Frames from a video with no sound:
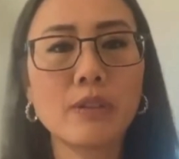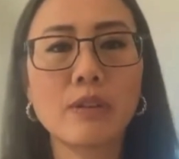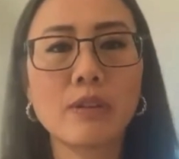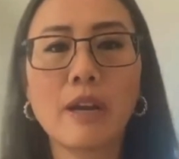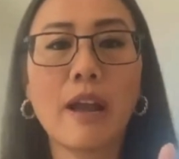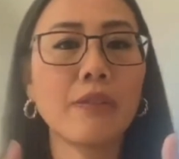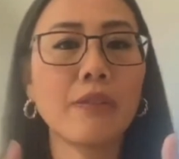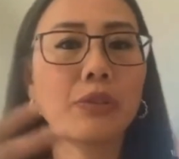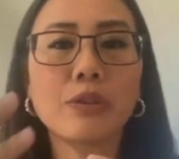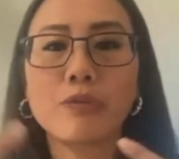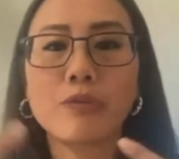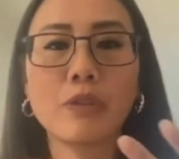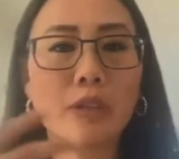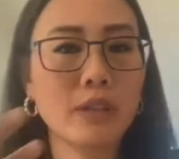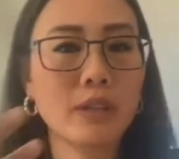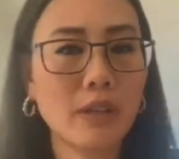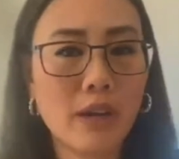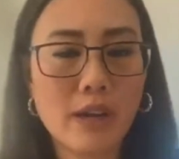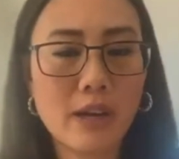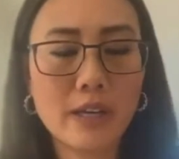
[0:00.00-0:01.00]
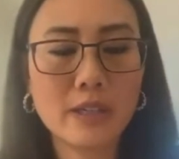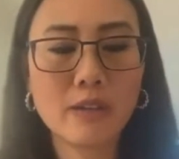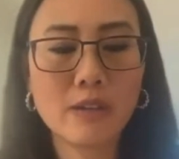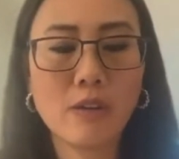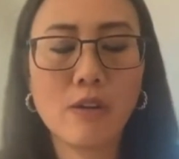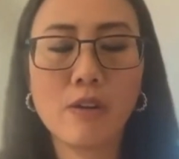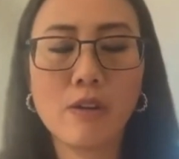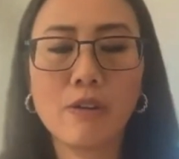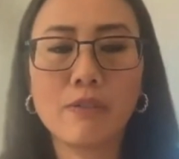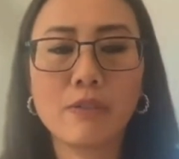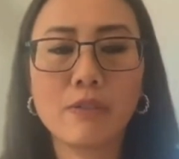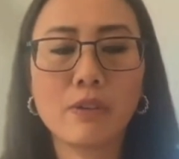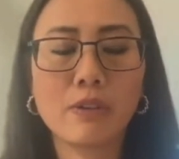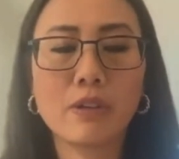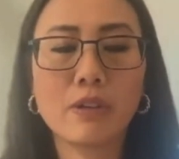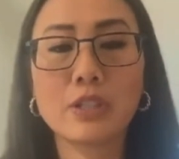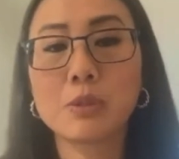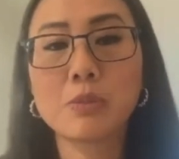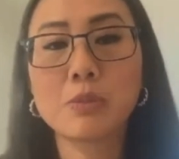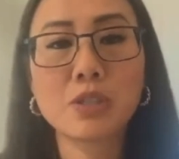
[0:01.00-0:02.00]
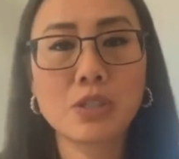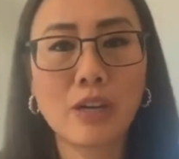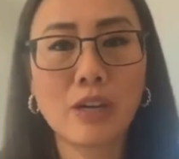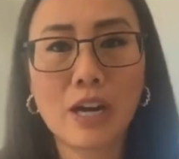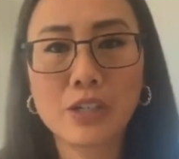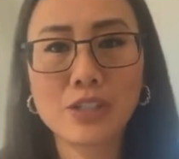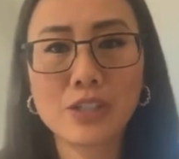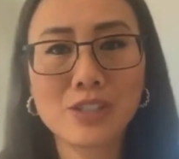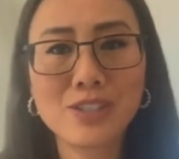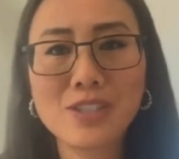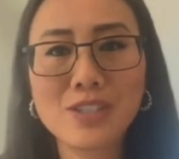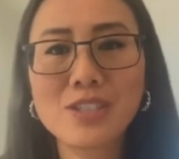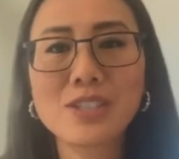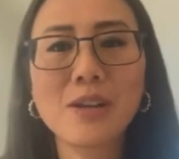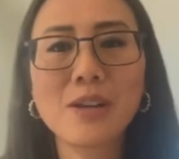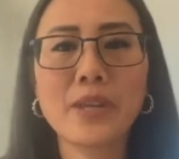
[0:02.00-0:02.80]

They're at the front line of customer interactions.